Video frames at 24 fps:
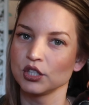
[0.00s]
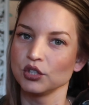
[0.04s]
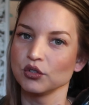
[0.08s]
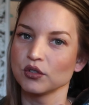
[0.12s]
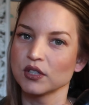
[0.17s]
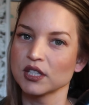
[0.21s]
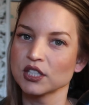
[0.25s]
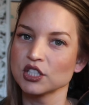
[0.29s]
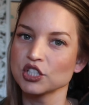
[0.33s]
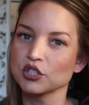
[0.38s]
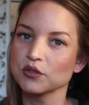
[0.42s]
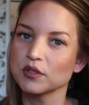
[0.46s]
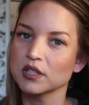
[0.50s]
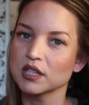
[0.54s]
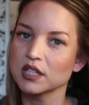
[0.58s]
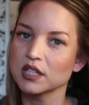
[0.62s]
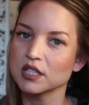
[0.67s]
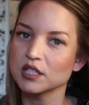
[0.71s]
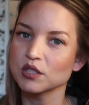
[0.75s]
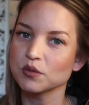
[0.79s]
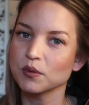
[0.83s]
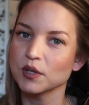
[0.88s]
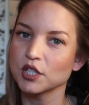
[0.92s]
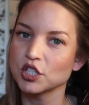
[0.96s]
You can do it
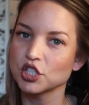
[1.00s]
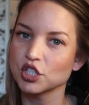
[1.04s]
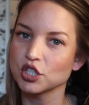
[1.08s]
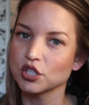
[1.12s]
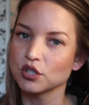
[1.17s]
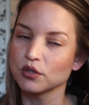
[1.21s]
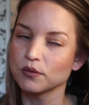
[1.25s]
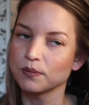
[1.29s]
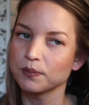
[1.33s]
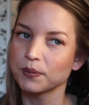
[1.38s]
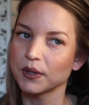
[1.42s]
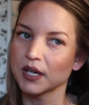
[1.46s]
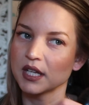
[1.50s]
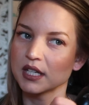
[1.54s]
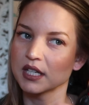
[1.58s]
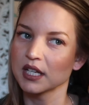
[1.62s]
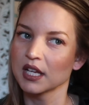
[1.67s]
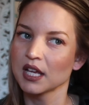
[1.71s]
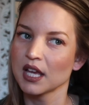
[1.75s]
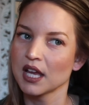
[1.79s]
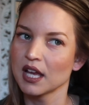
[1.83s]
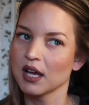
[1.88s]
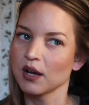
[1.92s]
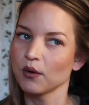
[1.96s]
this way too, but
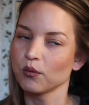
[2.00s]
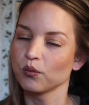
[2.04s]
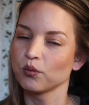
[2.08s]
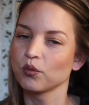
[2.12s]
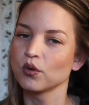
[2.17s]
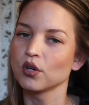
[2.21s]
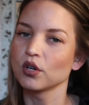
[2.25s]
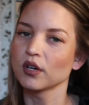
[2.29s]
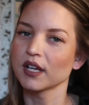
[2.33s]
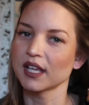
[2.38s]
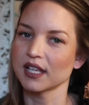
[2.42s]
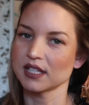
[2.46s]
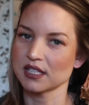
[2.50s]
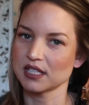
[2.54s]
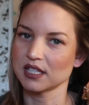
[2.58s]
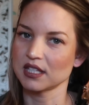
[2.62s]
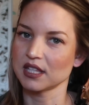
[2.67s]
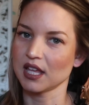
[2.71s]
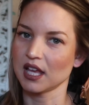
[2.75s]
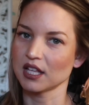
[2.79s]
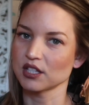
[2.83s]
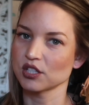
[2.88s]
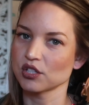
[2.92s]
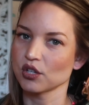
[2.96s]
we'll get to
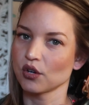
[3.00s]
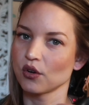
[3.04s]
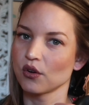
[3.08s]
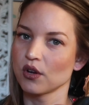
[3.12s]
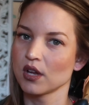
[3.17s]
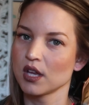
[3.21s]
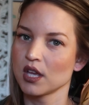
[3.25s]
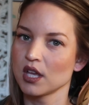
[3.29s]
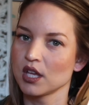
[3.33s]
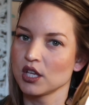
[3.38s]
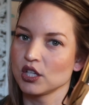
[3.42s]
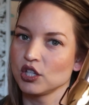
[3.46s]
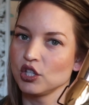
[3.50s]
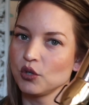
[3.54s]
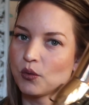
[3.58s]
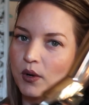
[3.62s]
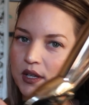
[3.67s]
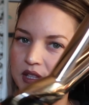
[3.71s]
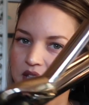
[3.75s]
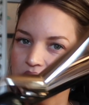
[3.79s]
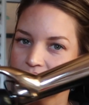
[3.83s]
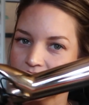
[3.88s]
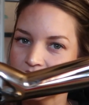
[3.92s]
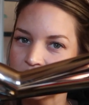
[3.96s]
that. So you
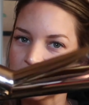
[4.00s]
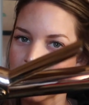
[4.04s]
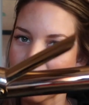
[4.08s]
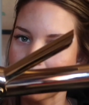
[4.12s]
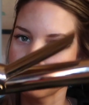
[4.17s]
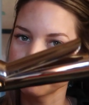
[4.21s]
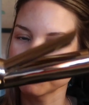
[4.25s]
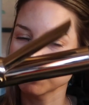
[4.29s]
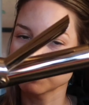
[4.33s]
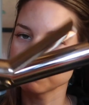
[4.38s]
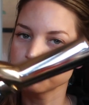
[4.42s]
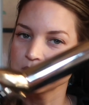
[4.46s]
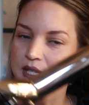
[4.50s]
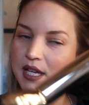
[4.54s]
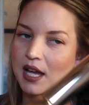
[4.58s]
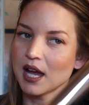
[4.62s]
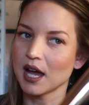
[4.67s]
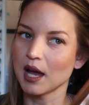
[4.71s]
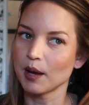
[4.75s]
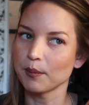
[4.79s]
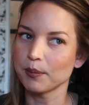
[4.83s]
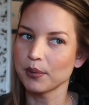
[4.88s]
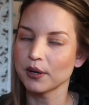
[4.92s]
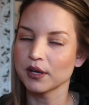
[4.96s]
want the clamp to be
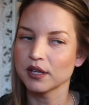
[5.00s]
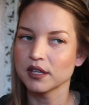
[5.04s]
up.